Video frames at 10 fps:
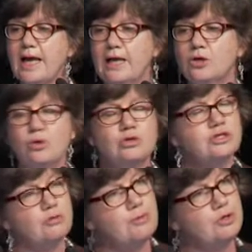and
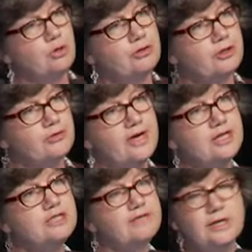also what we call the
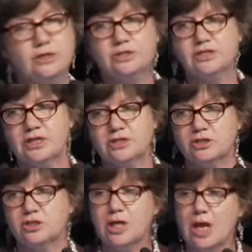credence values, such
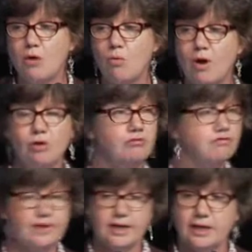as
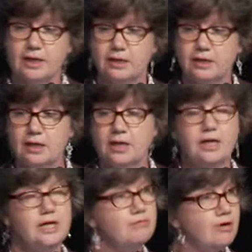welfare,
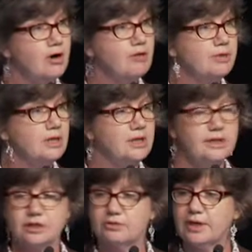environment,
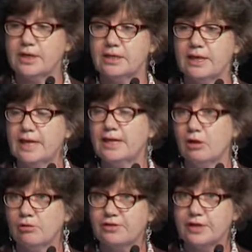clean and green, and
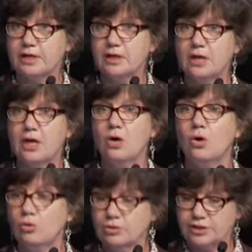healthy,
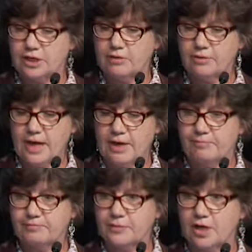also
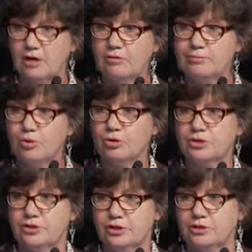are important to the